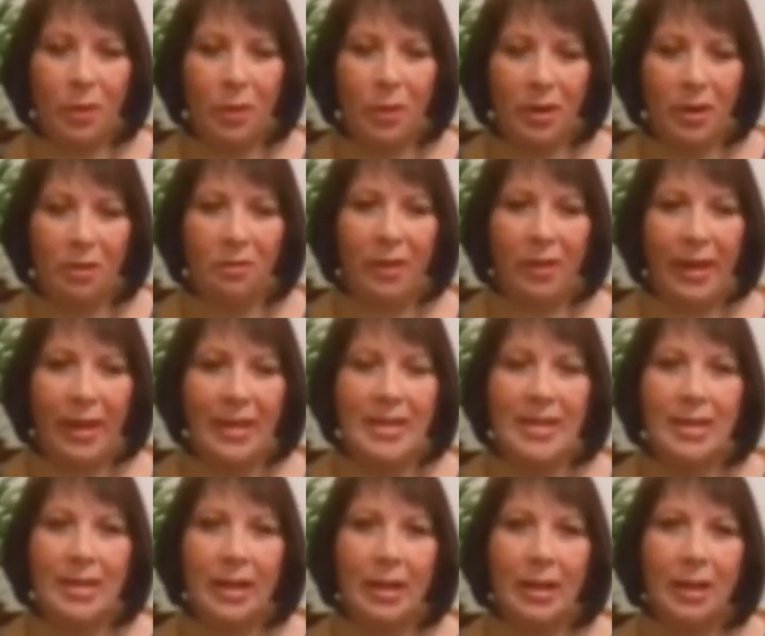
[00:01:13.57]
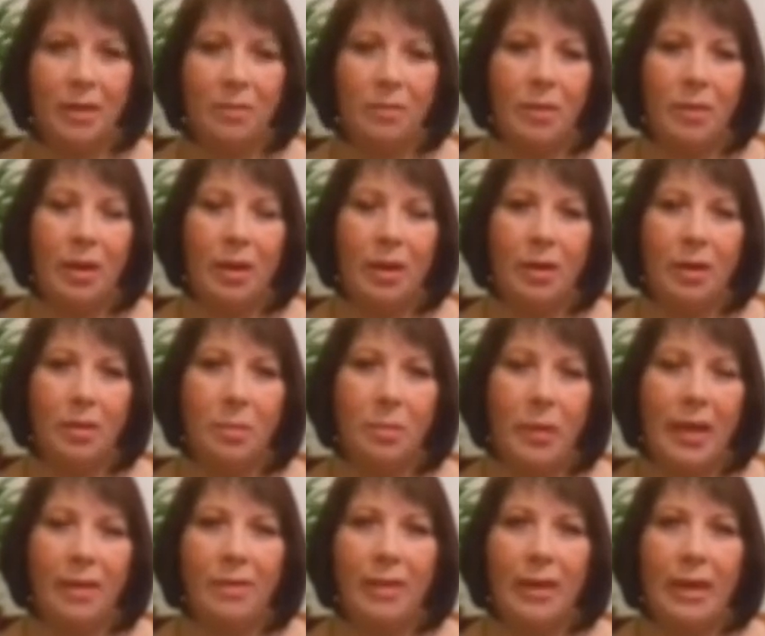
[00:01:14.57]
of one of eight, uh, uh,
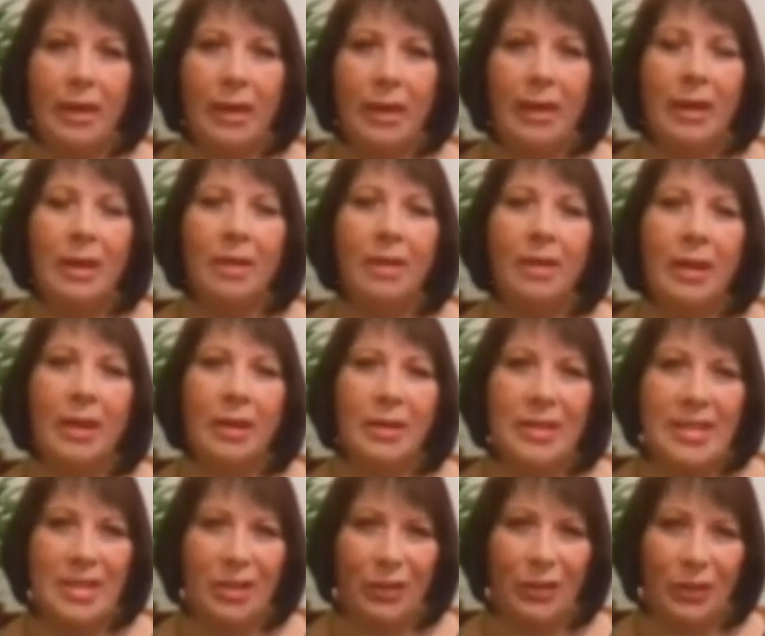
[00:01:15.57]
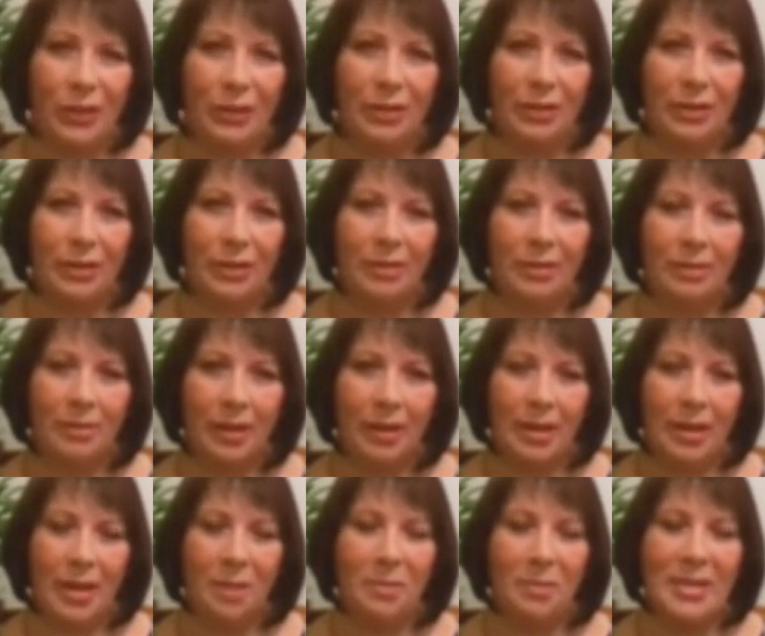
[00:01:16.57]
being the, the youngest girl,
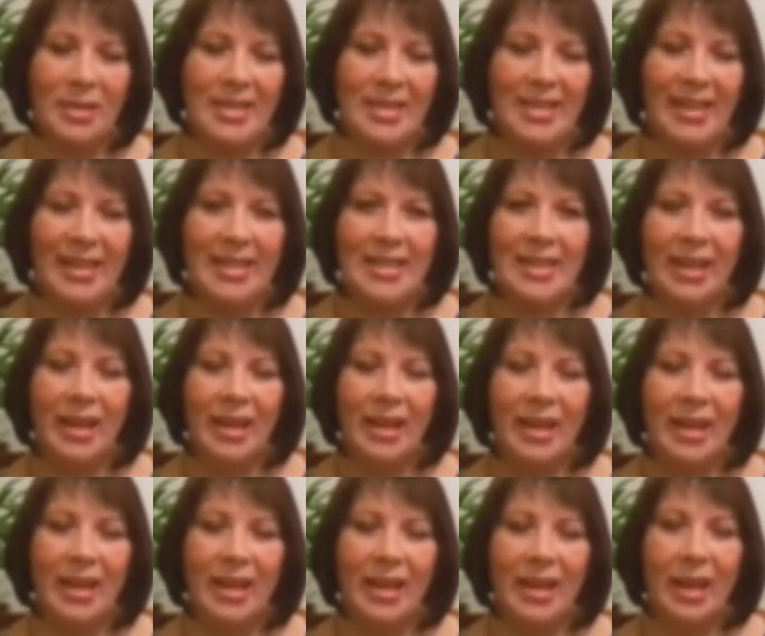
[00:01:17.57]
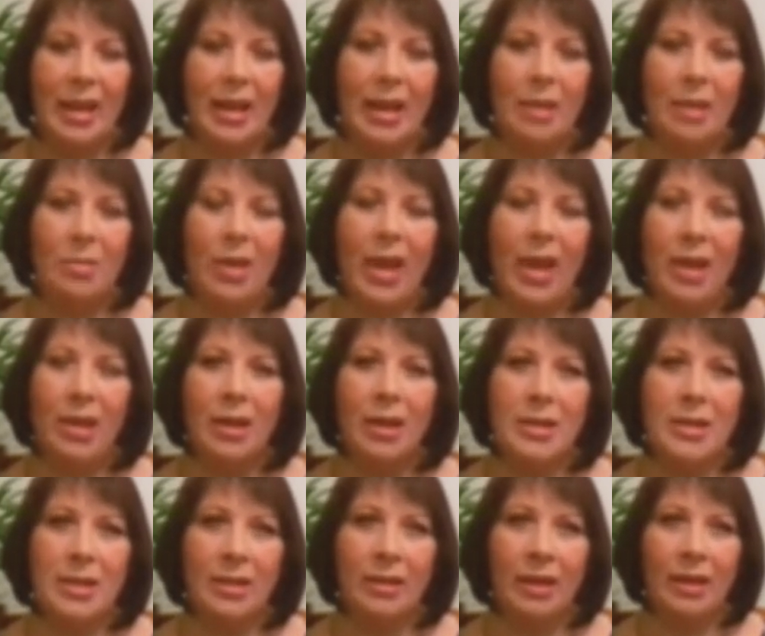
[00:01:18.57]
uh, number six. Um, I
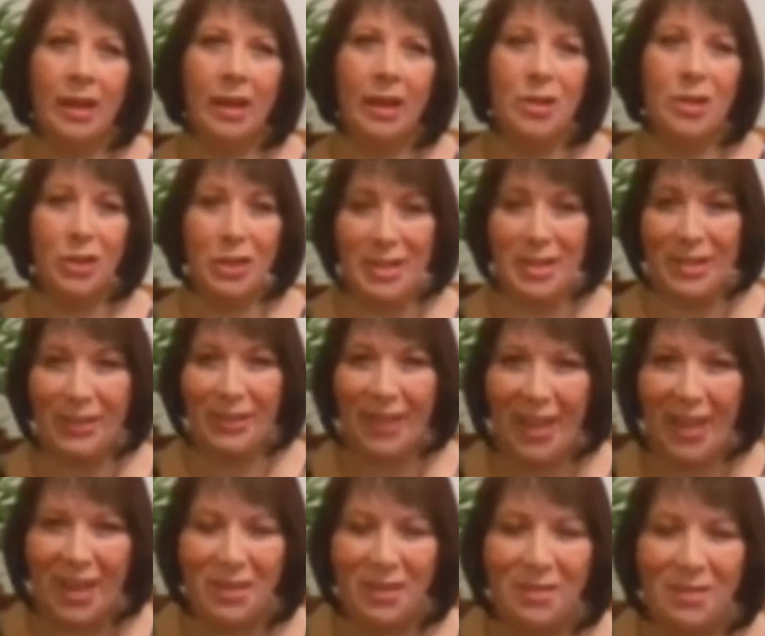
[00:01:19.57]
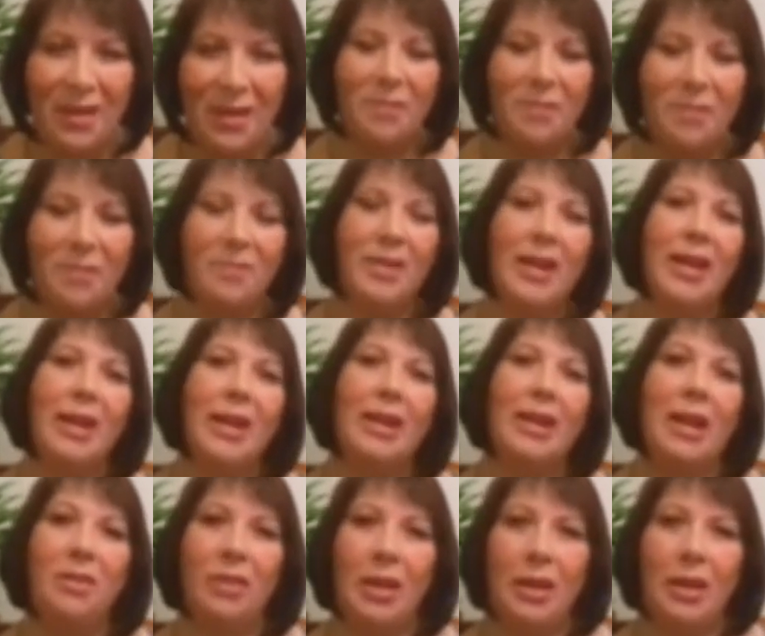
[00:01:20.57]
had, uh, do still have, um,
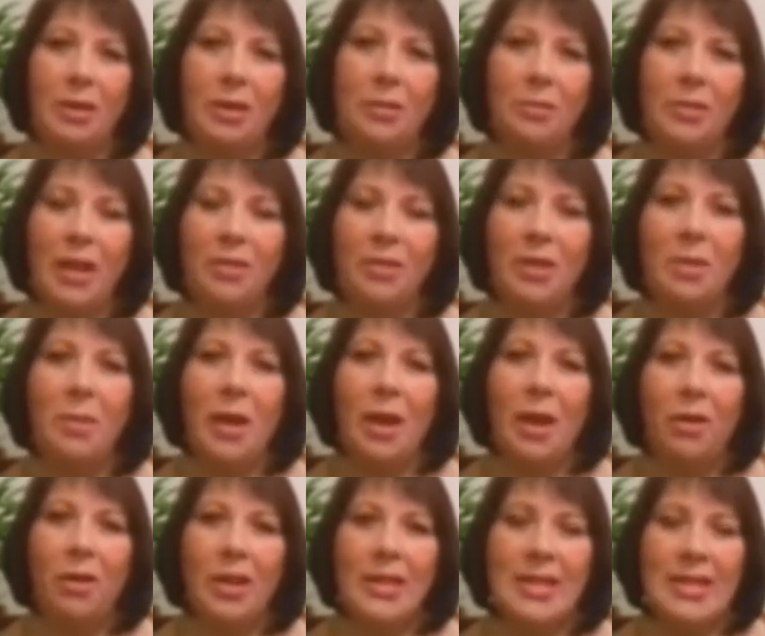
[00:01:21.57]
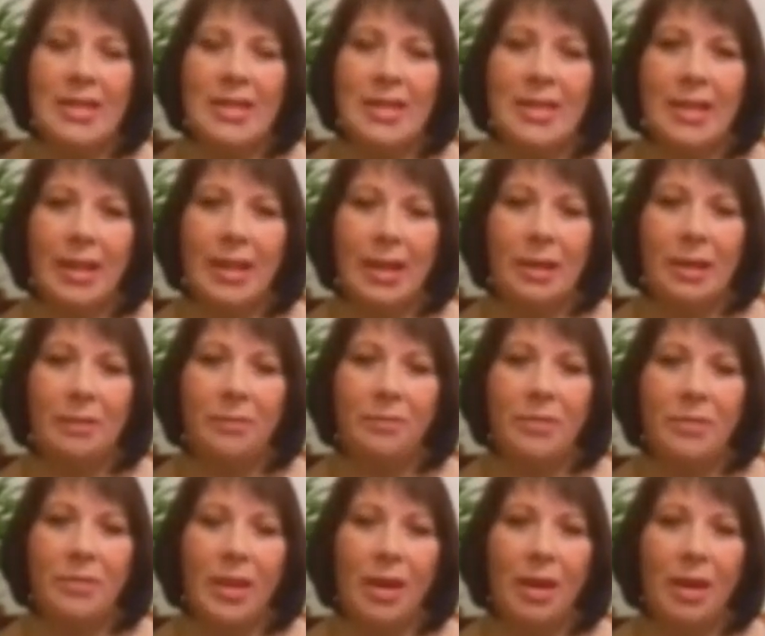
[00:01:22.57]
loving, loving parents.
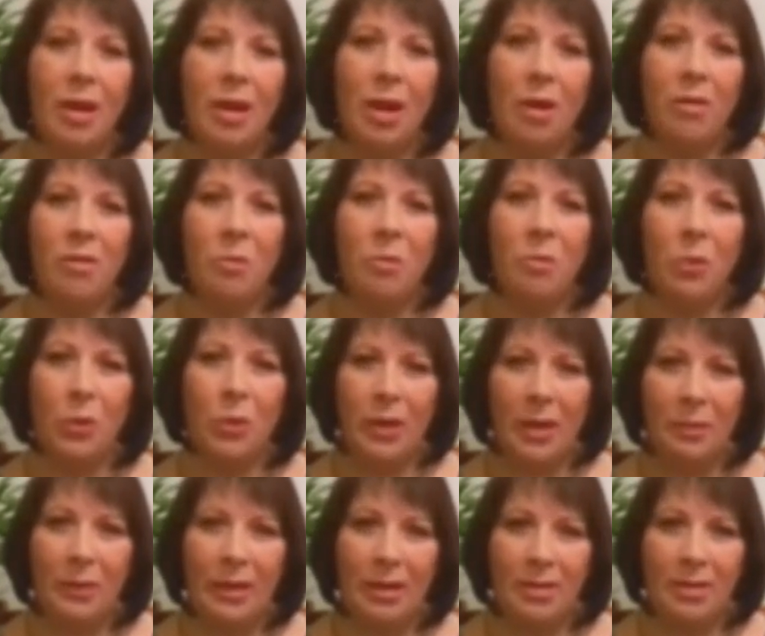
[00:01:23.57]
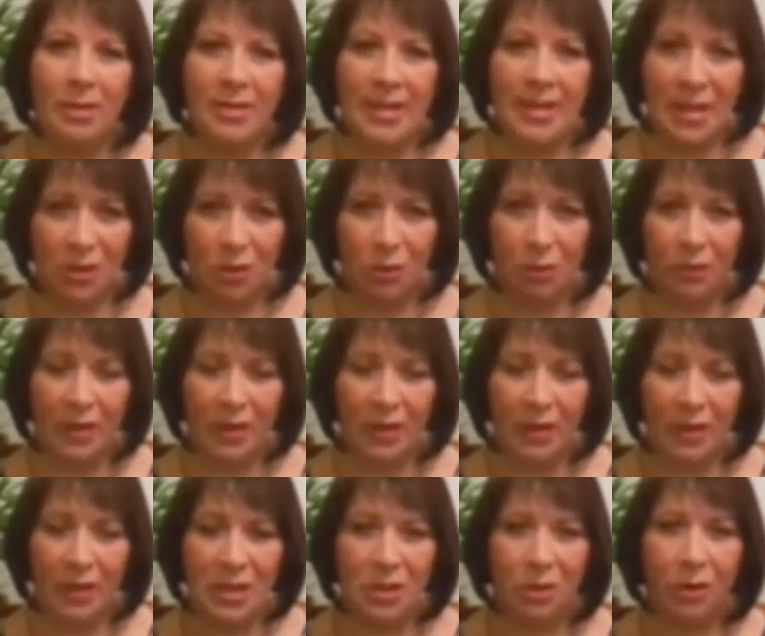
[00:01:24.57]
Um, I was brought up in central
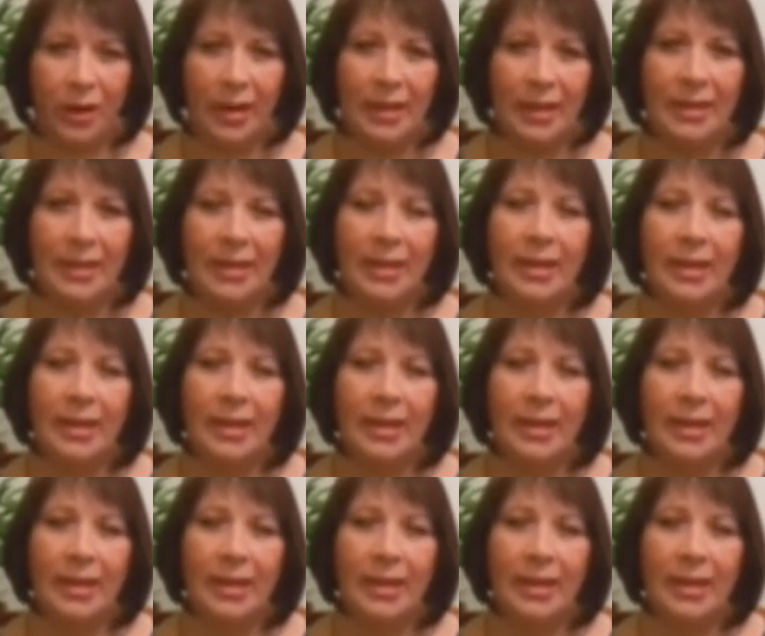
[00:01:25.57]
Victoria